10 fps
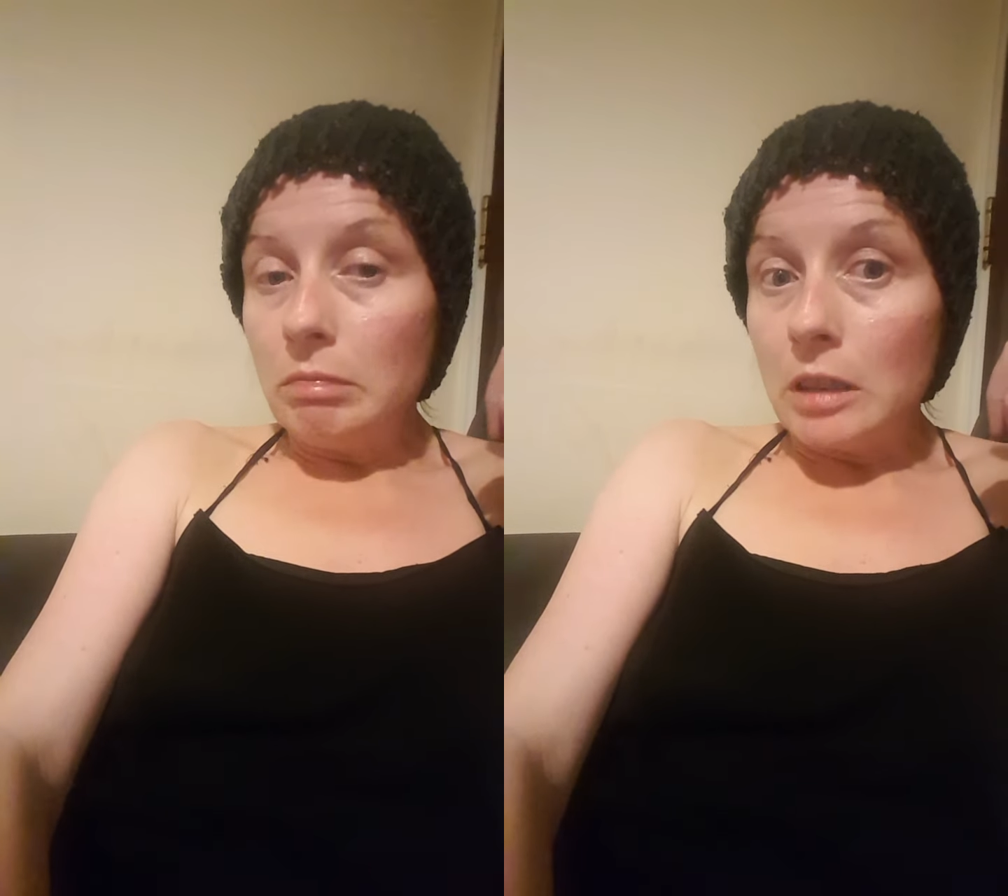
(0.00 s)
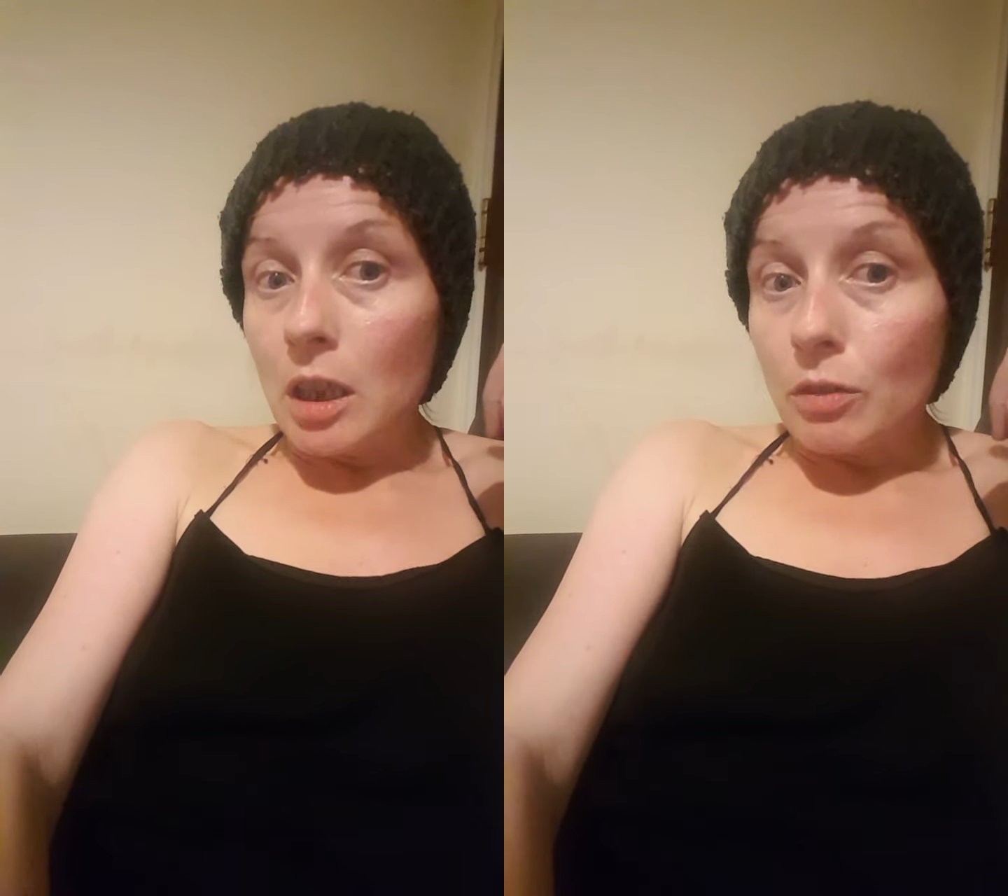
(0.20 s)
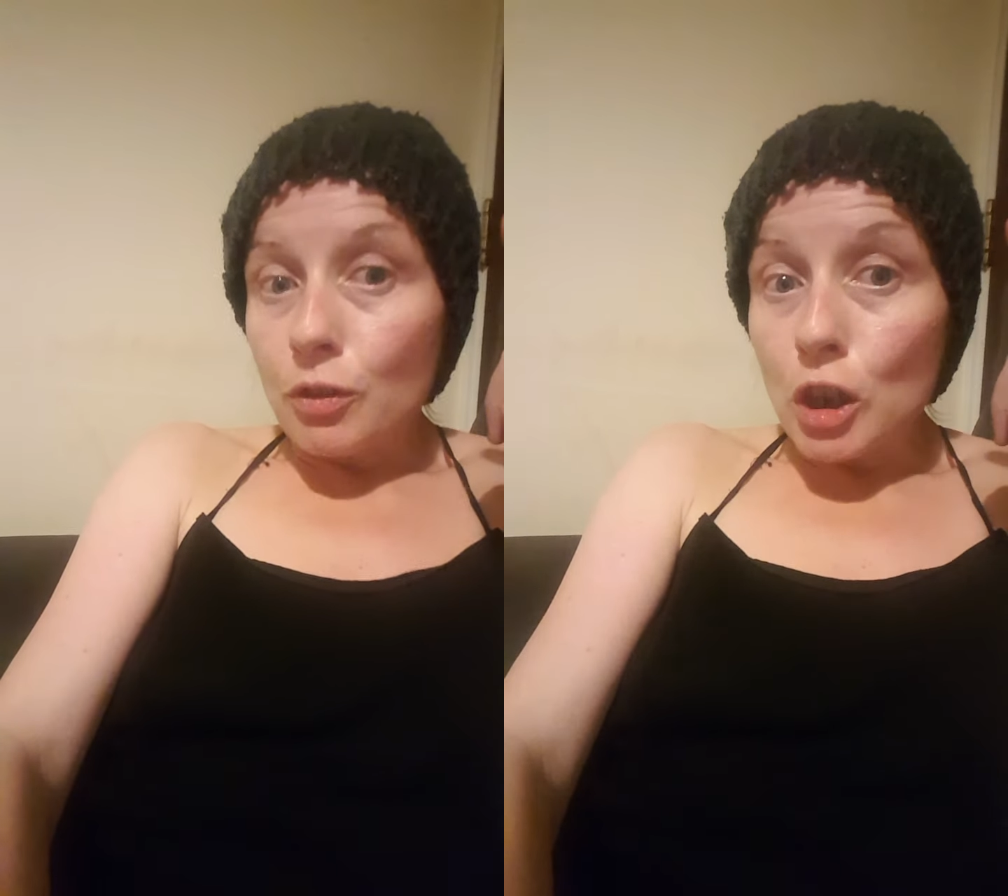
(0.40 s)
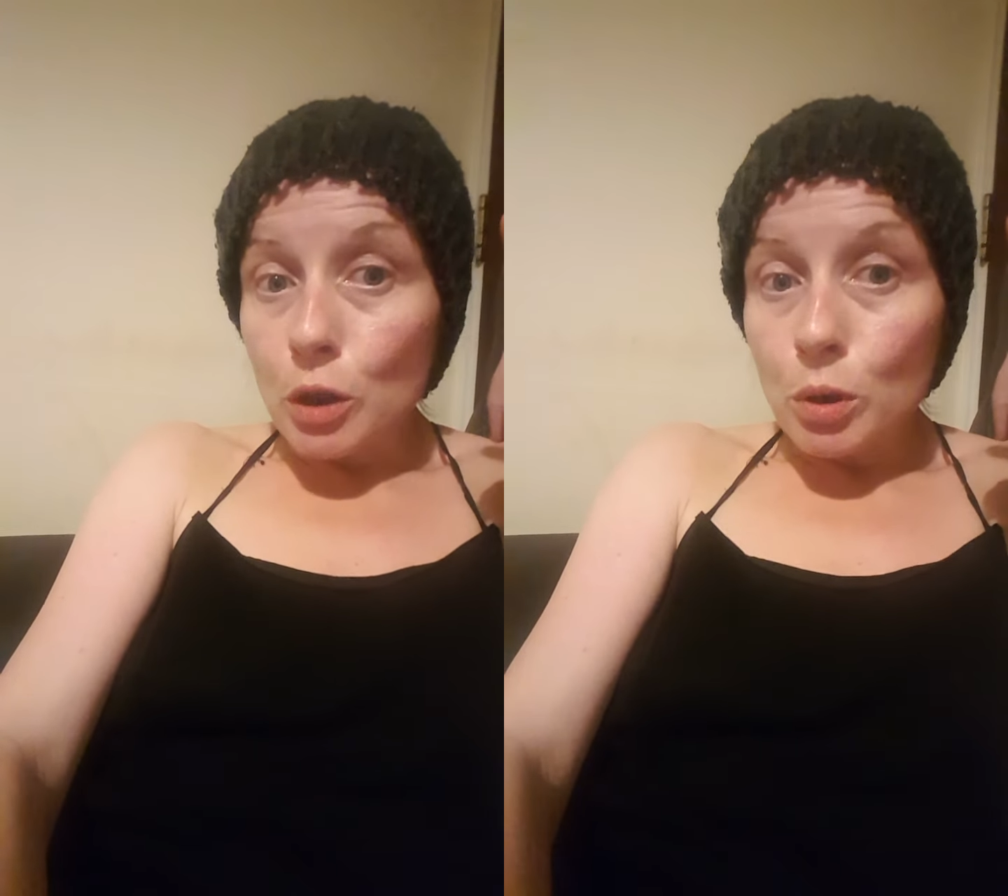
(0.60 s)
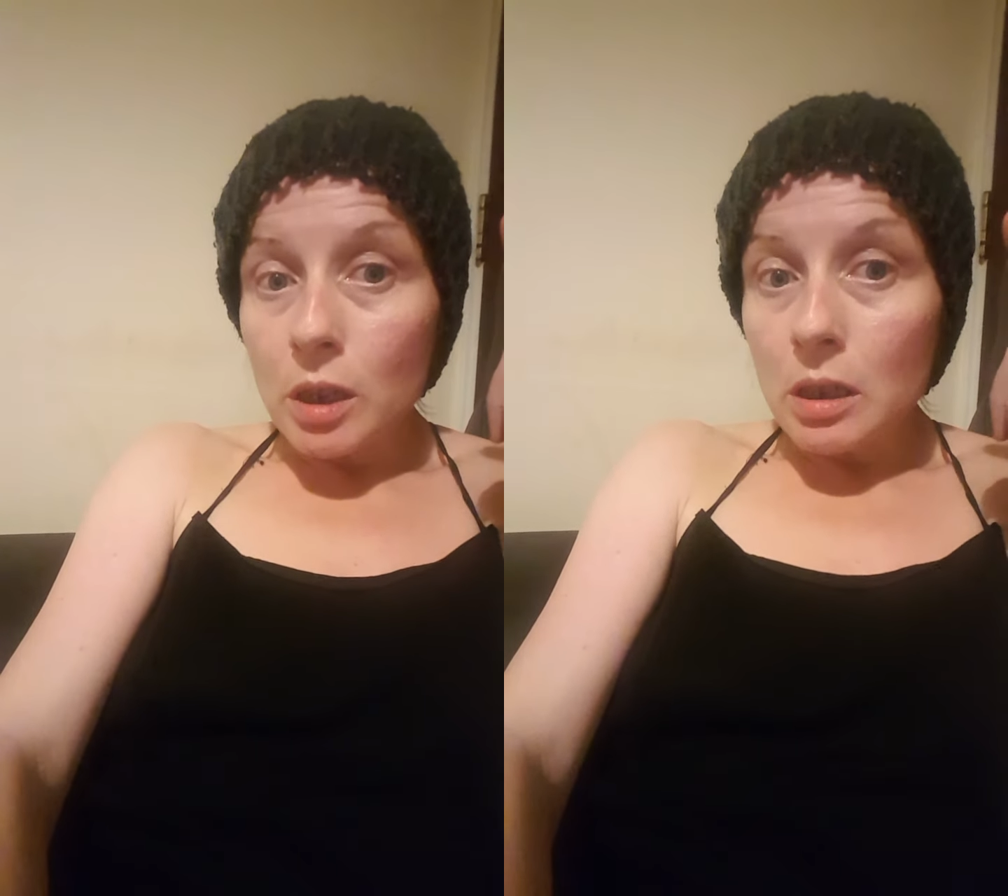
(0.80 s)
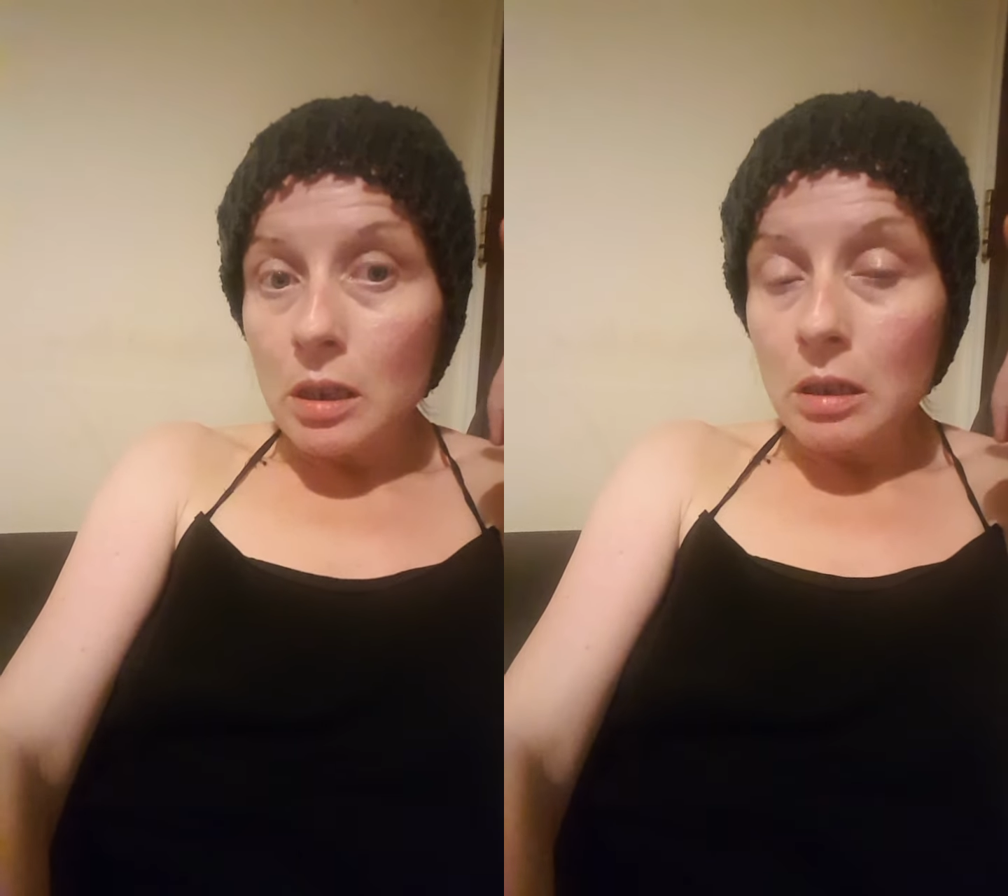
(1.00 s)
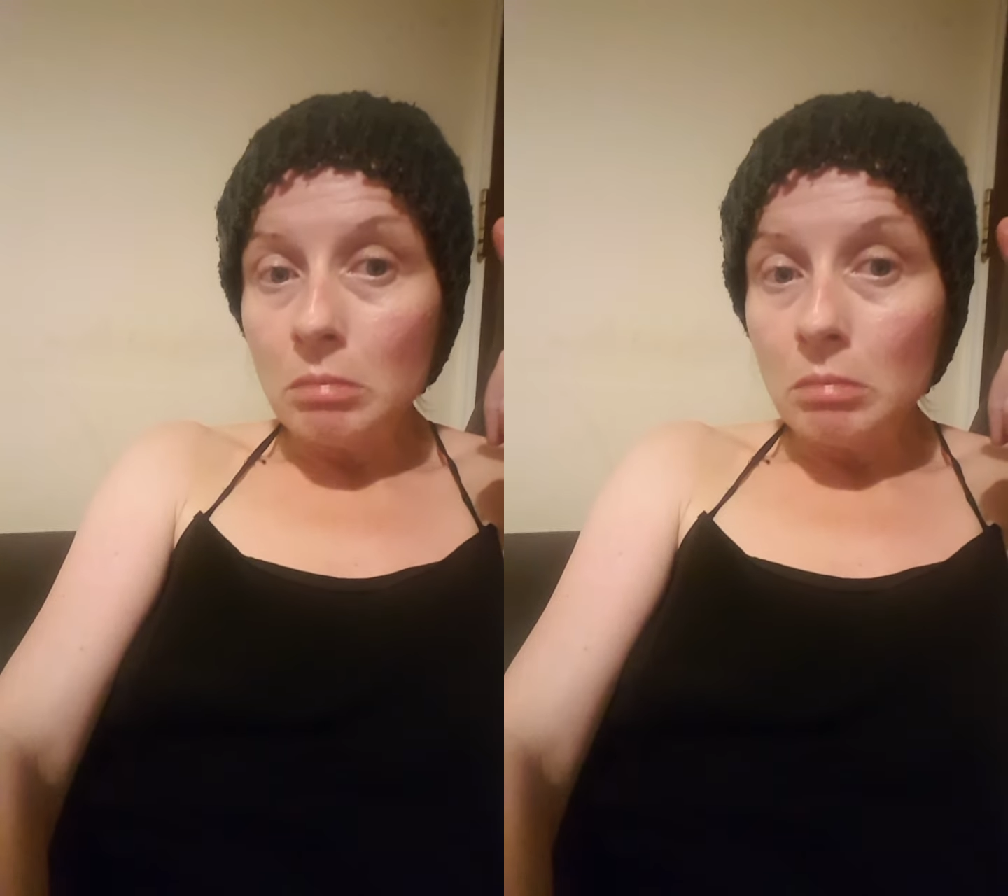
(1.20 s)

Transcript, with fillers: convoluted